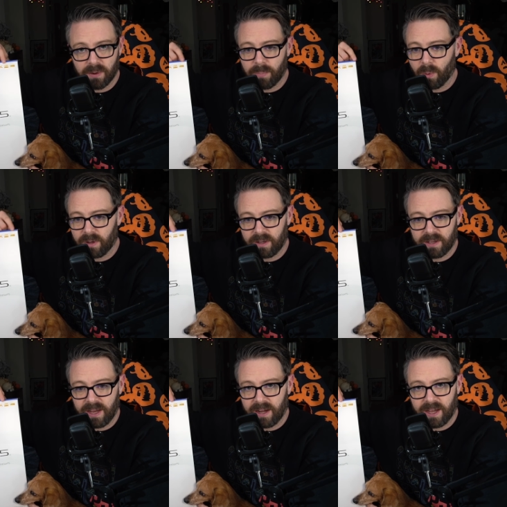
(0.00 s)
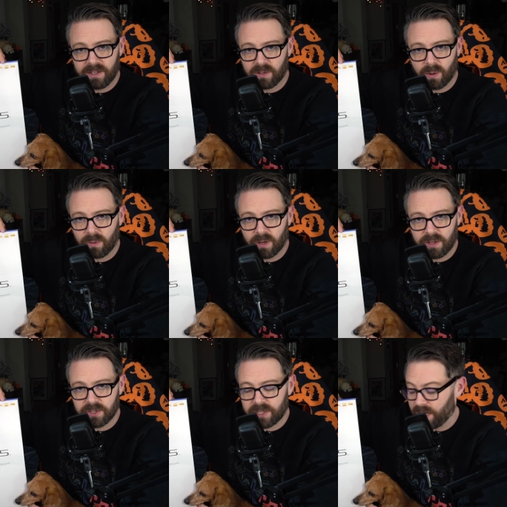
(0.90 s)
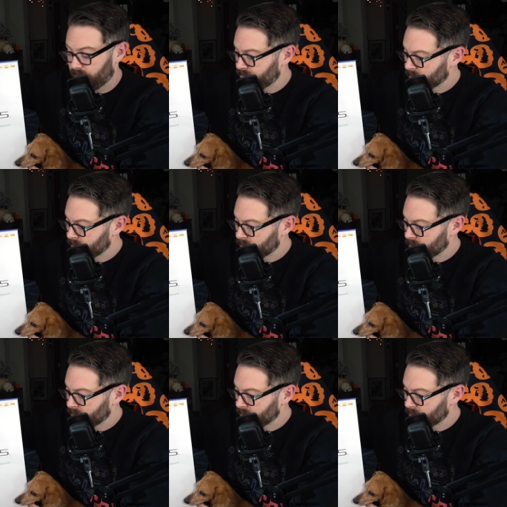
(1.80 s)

important, and I don't understand.